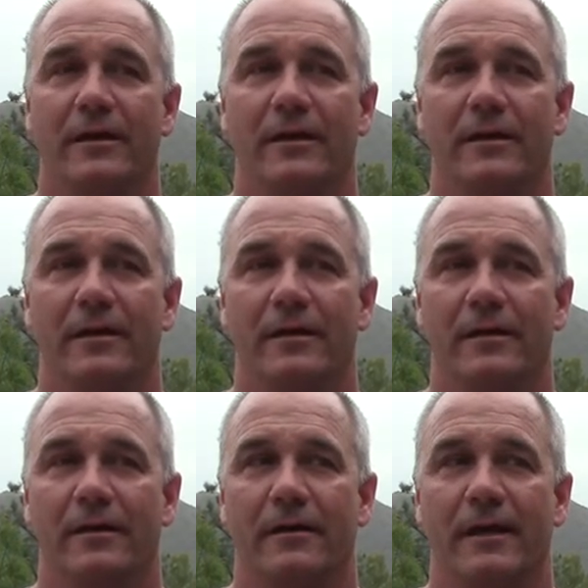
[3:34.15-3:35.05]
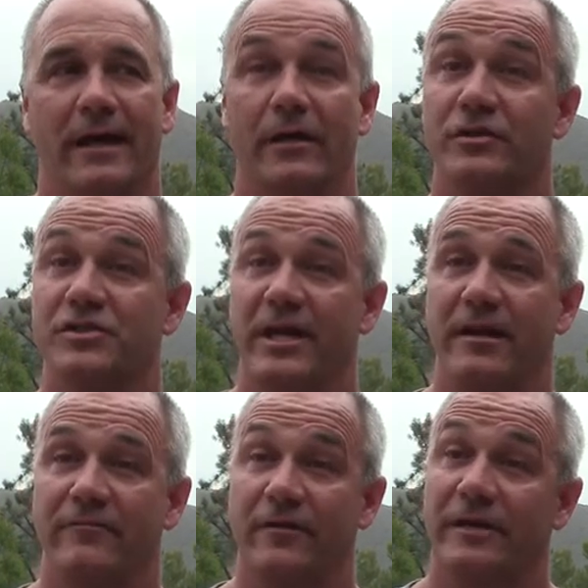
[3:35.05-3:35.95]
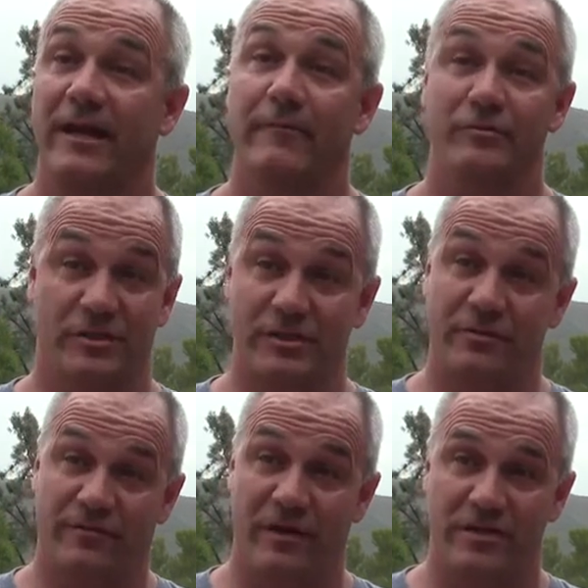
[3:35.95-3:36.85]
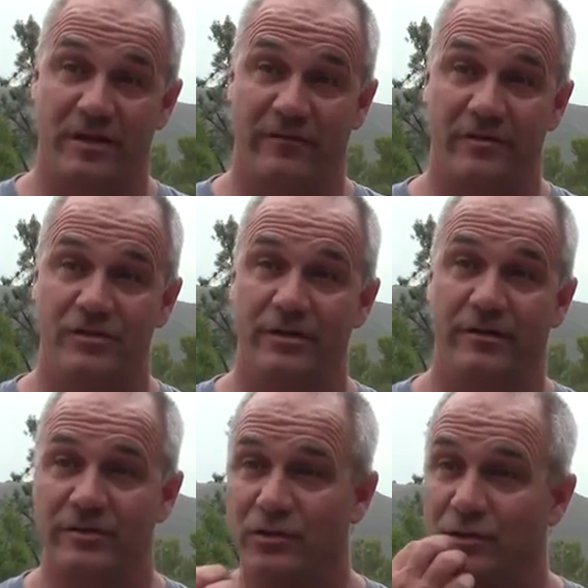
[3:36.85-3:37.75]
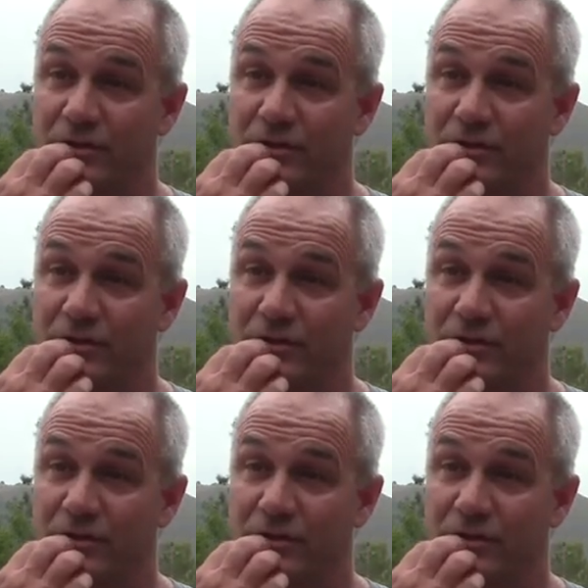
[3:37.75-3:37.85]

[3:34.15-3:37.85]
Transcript: And I had an understanding for all the cameras because I was fresh out of engineering school,